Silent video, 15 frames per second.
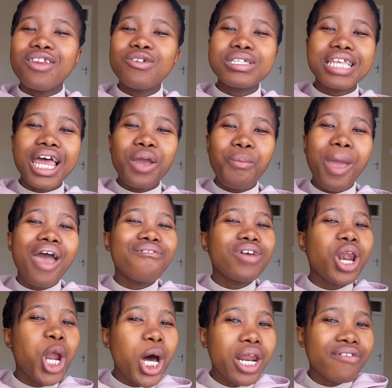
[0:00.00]
like we have a lot
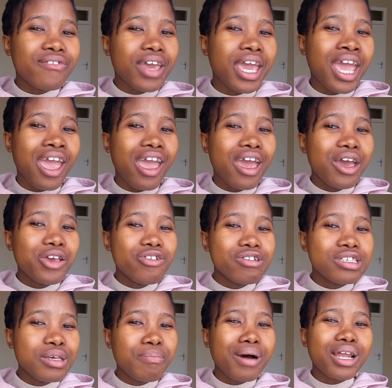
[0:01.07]
of hair, you see.
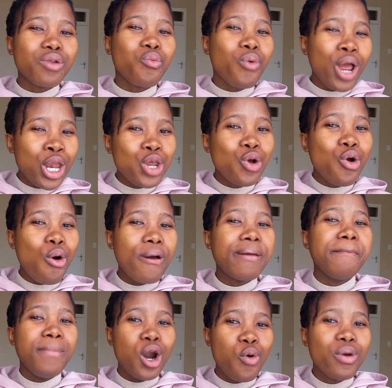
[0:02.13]
But when you go and
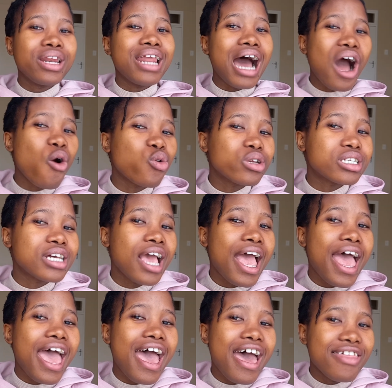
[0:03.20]
blow it out,
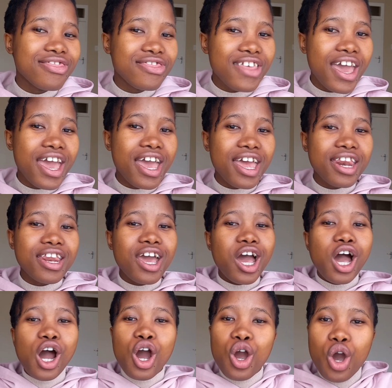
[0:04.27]
and then
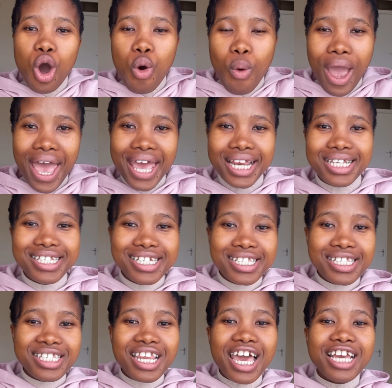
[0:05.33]
this is
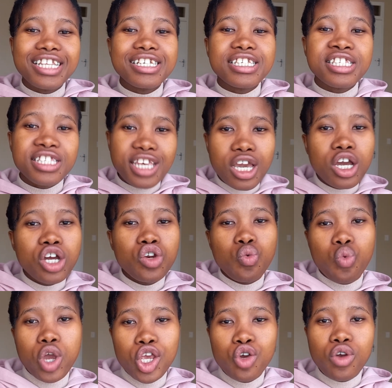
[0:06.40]
like the second way
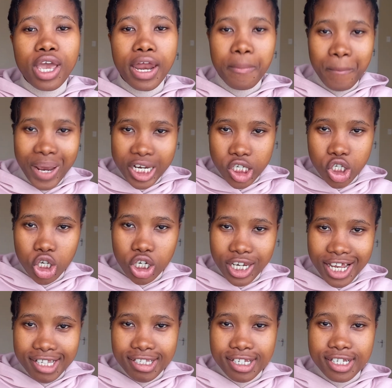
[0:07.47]
you can measure your
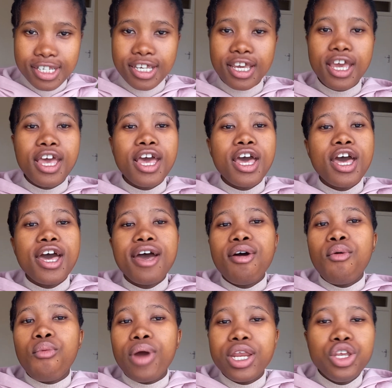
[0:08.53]
density.
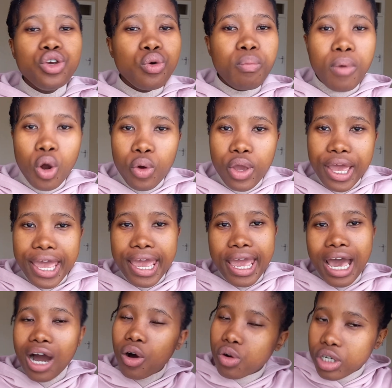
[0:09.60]
When you blow your hair
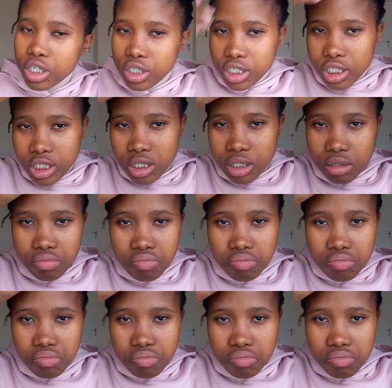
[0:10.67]
out, you just